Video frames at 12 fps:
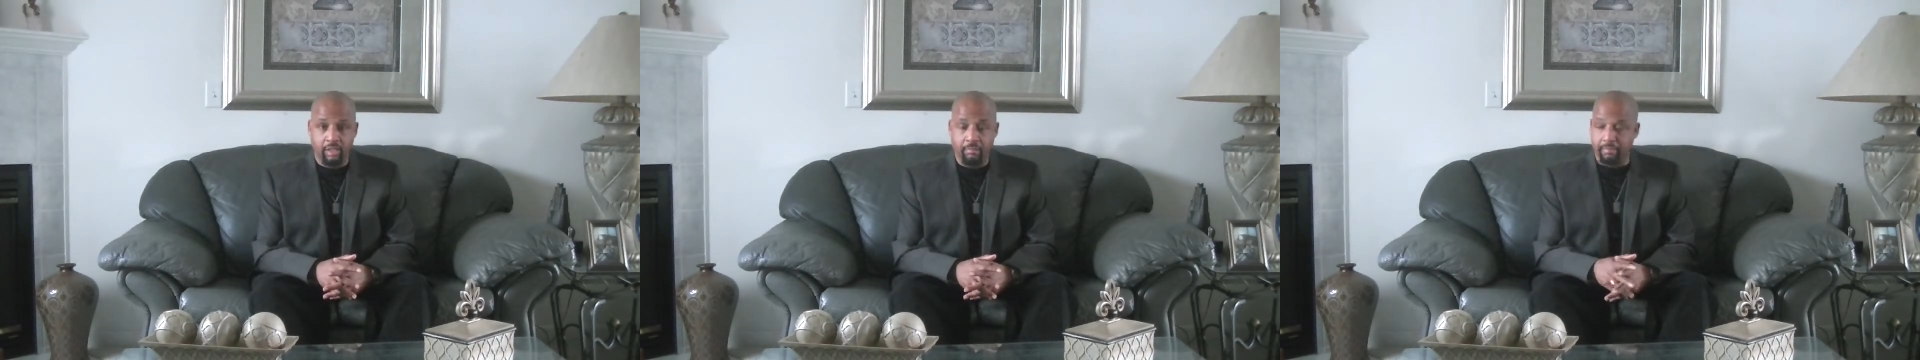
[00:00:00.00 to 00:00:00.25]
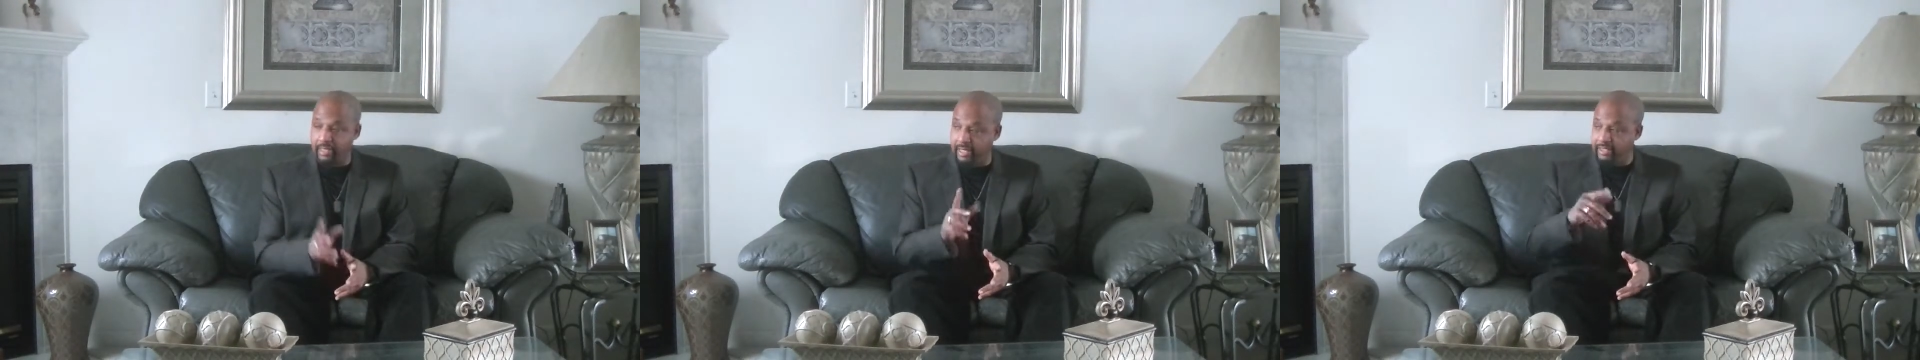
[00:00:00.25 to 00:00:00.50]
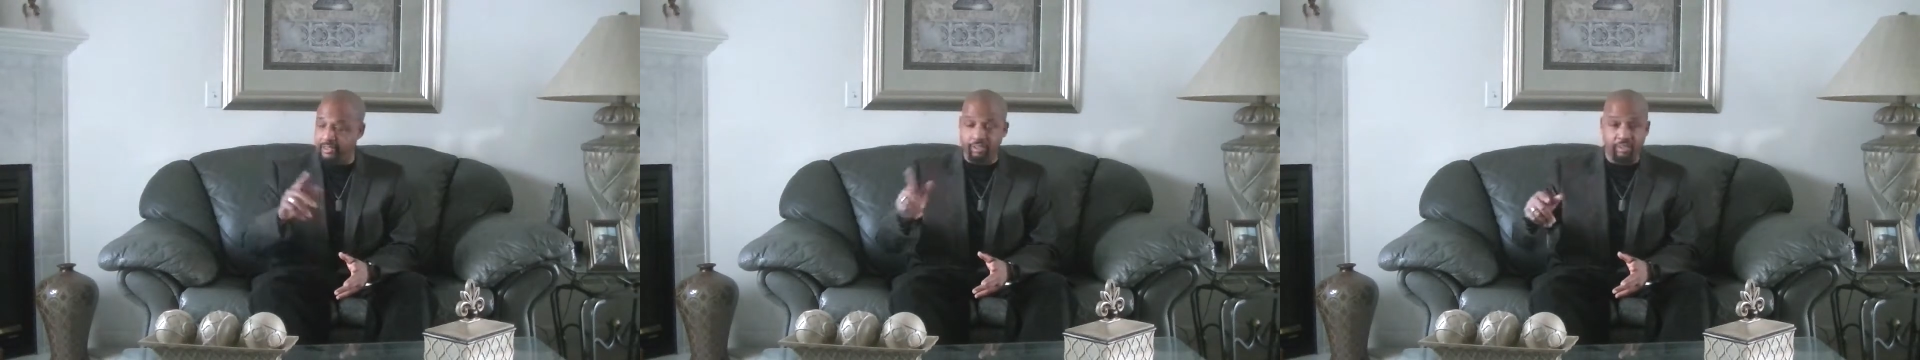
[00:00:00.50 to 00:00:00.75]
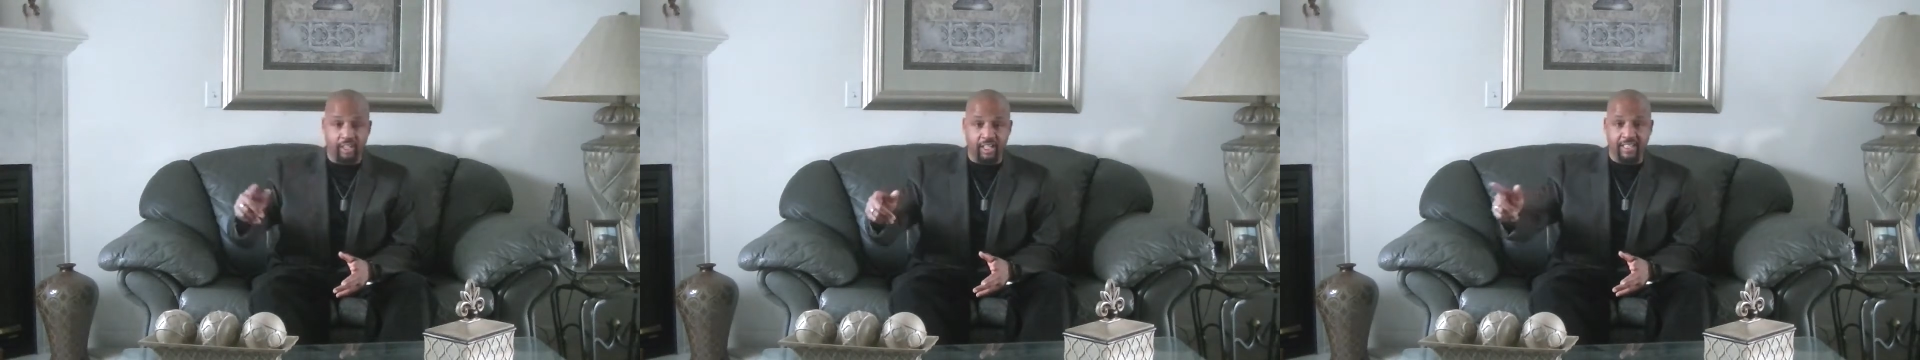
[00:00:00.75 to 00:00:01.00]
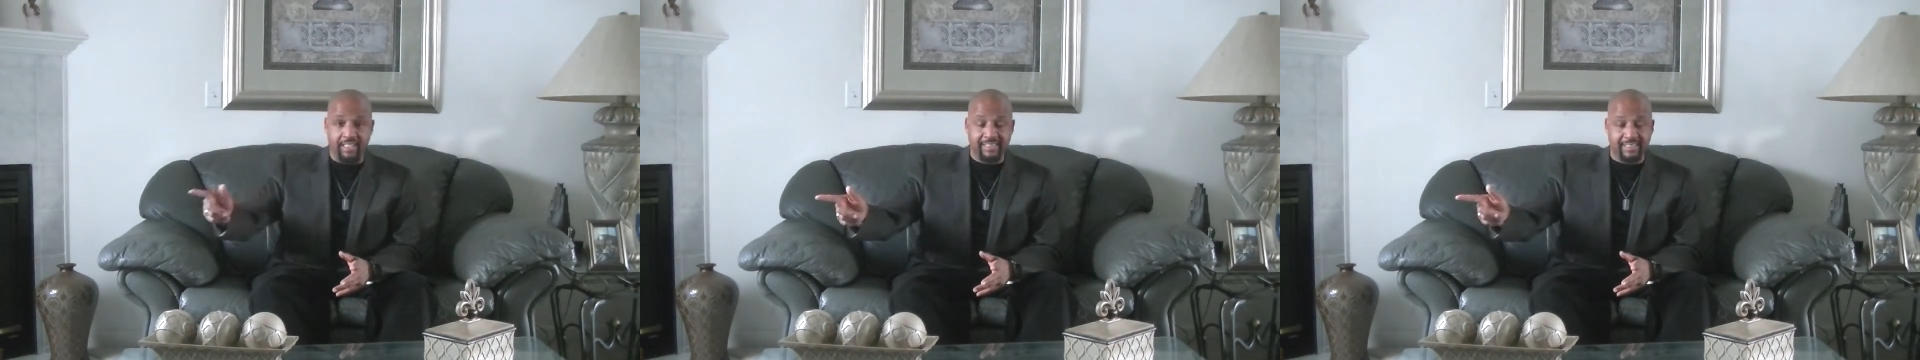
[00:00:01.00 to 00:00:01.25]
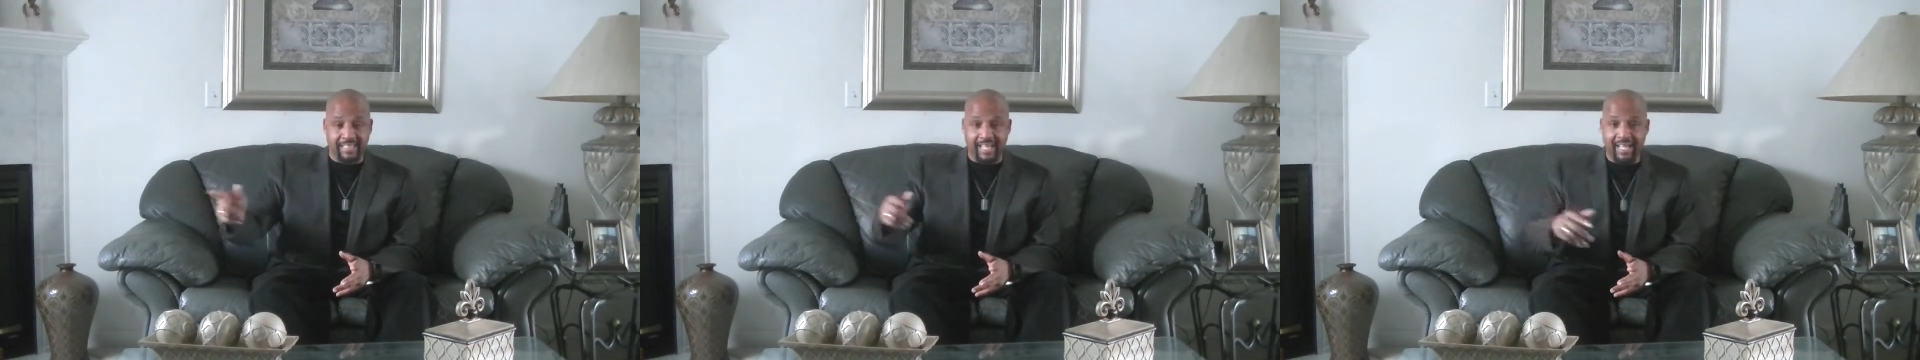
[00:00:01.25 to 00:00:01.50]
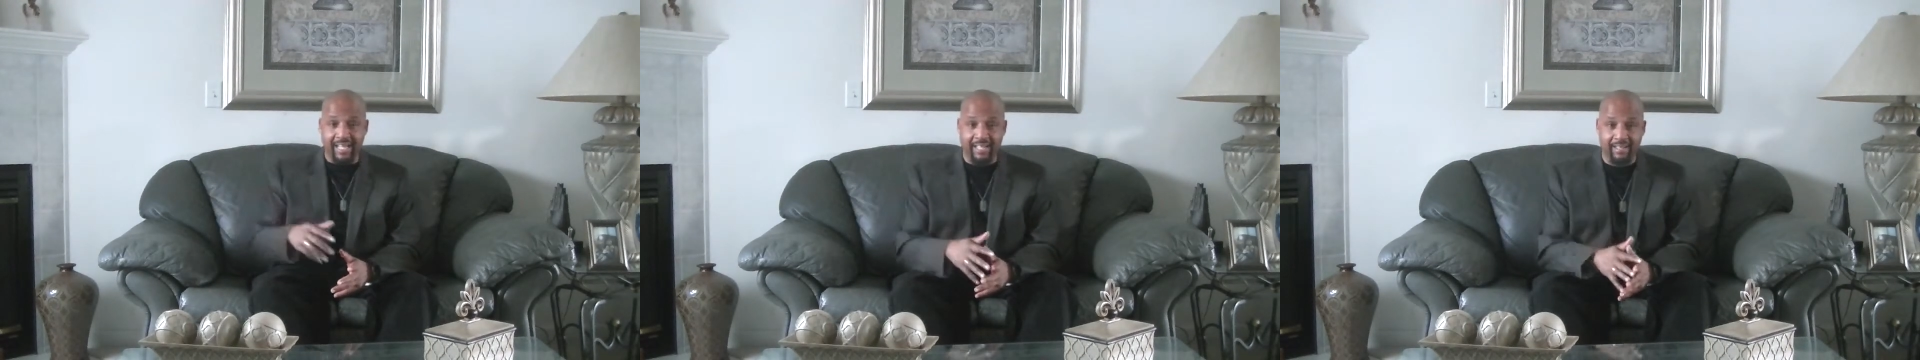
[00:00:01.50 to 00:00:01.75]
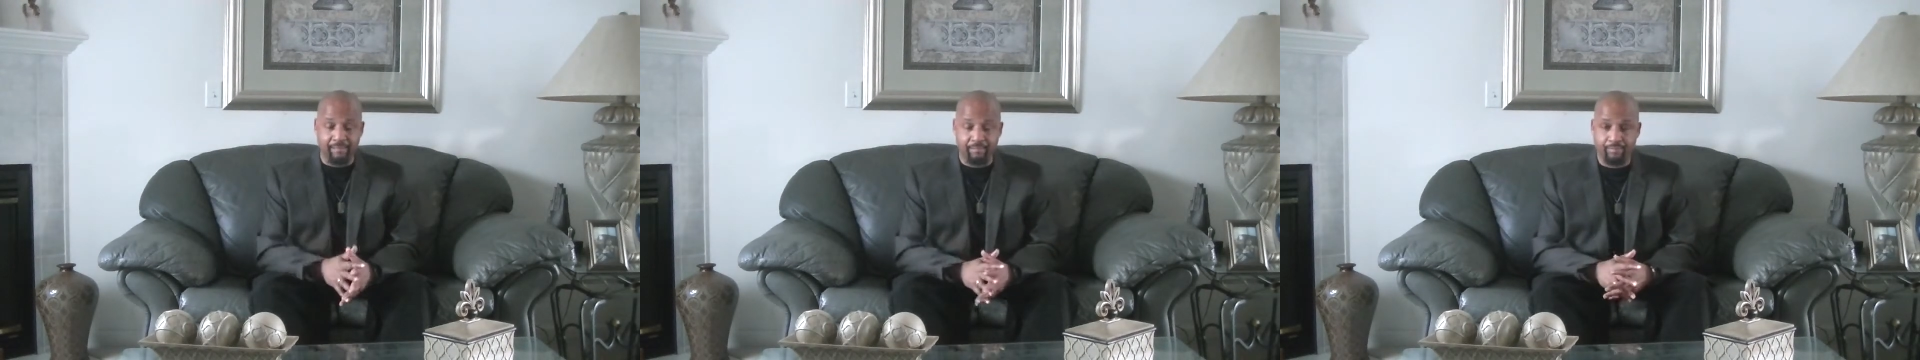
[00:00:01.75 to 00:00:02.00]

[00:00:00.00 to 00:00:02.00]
Because on the other side,